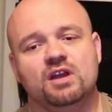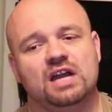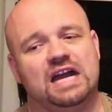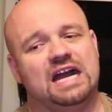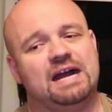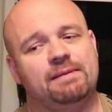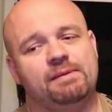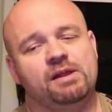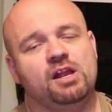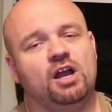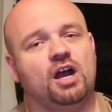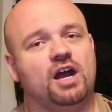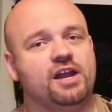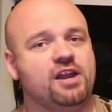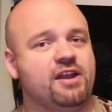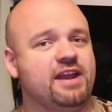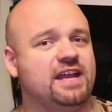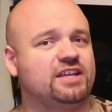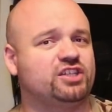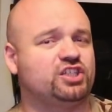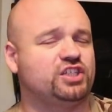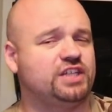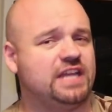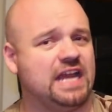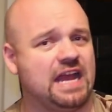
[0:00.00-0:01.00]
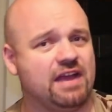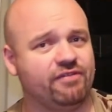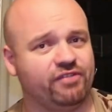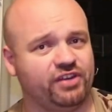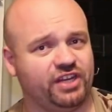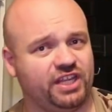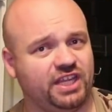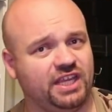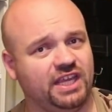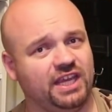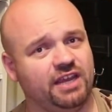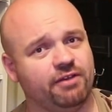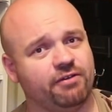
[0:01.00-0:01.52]
I don't actually have it
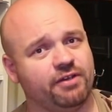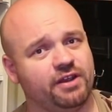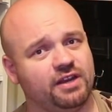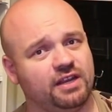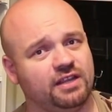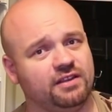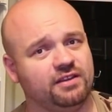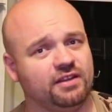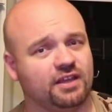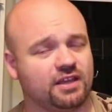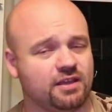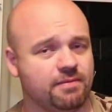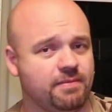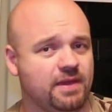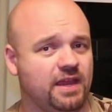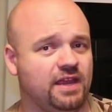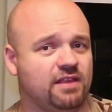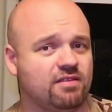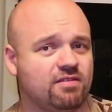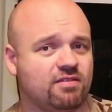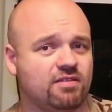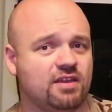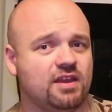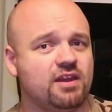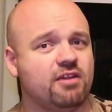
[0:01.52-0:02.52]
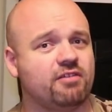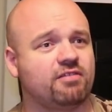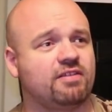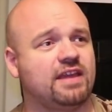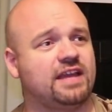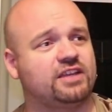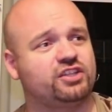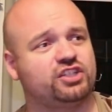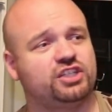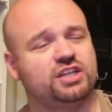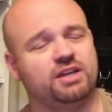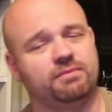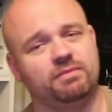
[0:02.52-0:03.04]
here in the command center. It's
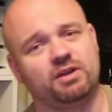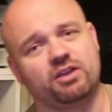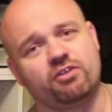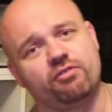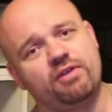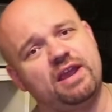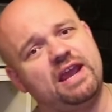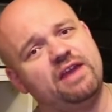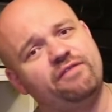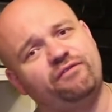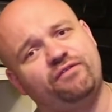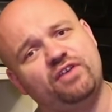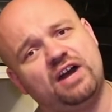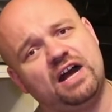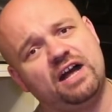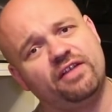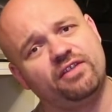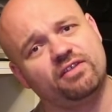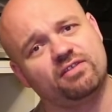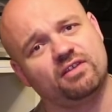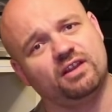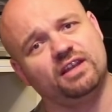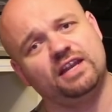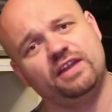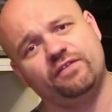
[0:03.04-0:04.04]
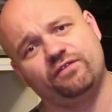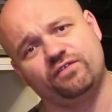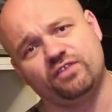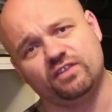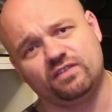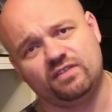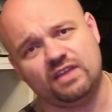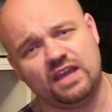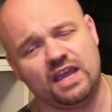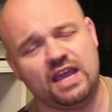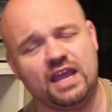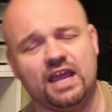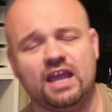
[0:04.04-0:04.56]
actually at my grandfather's. I left it
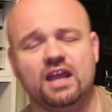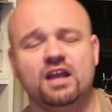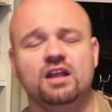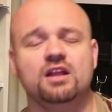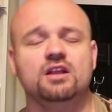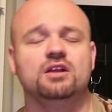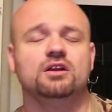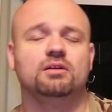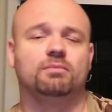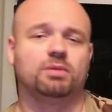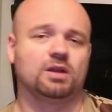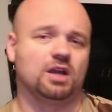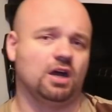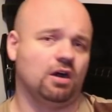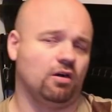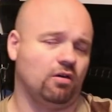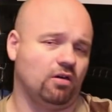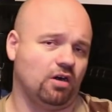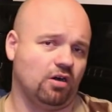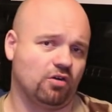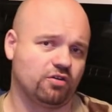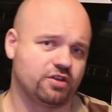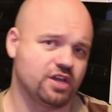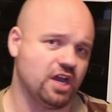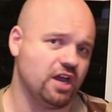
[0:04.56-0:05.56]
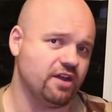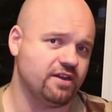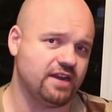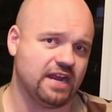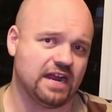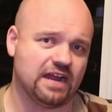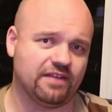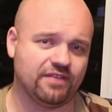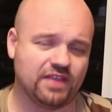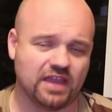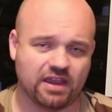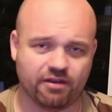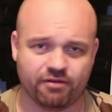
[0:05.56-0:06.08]
there, but I'll go
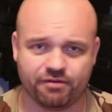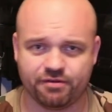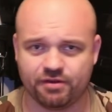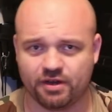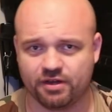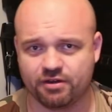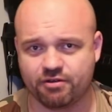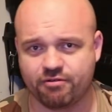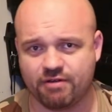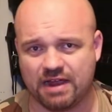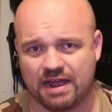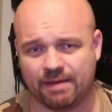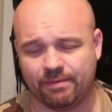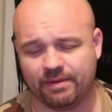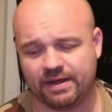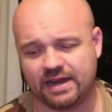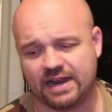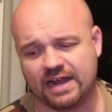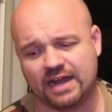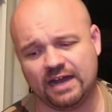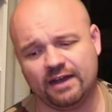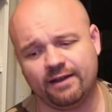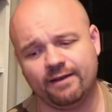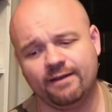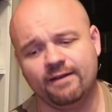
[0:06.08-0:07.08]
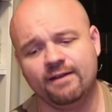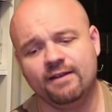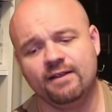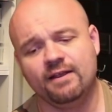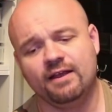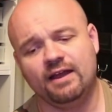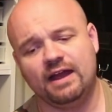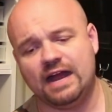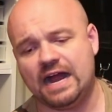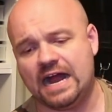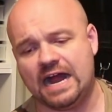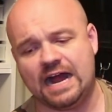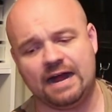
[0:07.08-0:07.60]
down there and grab it out.
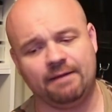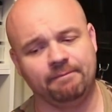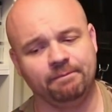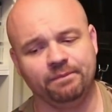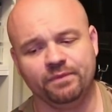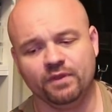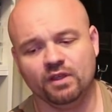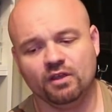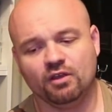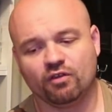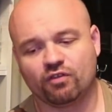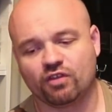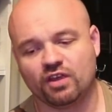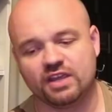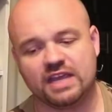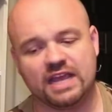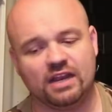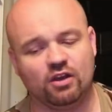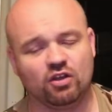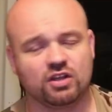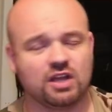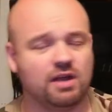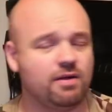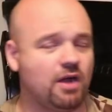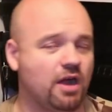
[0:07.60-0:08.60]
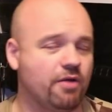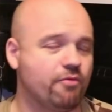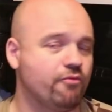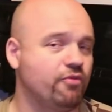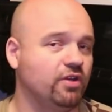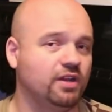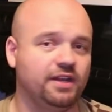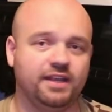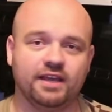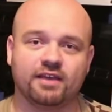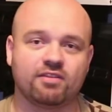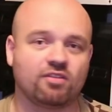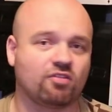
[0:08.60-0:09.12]
So yeah, look, I'm
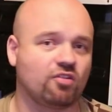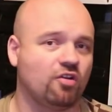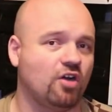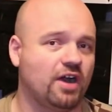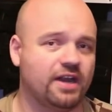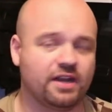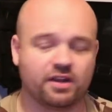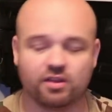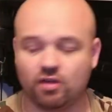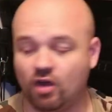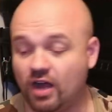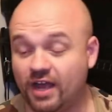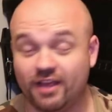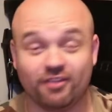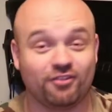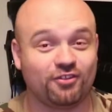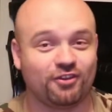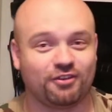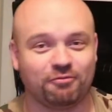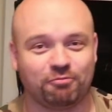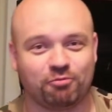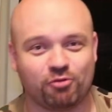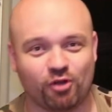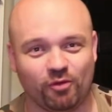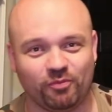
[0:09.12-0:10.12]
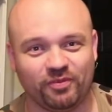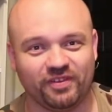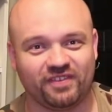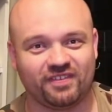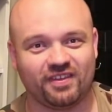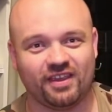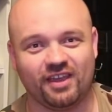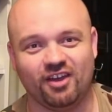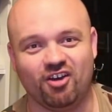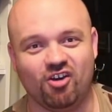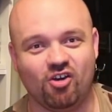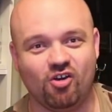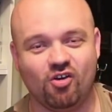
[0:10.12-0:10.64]
really excited, guys. You can probably
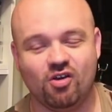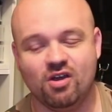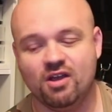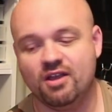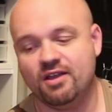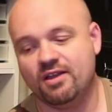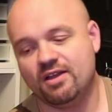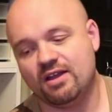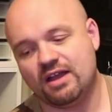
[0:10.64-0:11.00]
tell